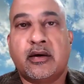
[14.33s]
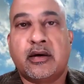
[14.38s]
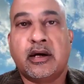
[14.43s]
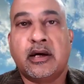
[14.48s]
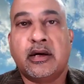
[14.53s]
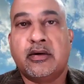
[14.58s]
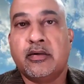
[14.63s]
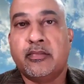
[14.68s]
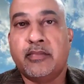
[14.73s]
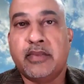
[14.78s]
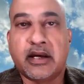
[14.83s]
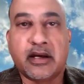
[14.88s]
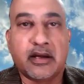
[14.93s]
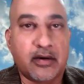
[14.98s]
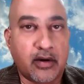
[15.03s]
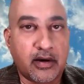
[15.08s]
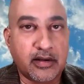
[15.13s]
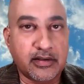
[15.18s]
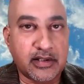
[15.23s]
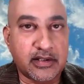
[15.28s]
okay, to
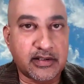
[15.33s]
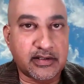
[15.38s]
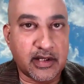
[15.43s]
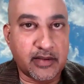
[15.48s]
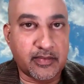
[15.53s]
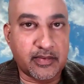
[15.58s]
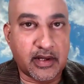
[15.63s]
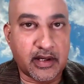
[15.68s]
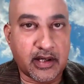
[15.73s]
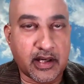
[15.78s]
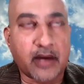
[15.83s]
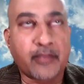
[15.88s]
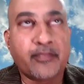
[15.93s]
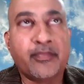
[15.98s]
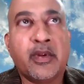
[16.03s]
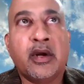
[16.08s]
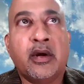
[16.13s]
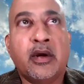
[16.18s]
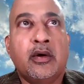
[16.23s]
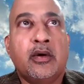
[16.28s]
make and launch a cyber attack.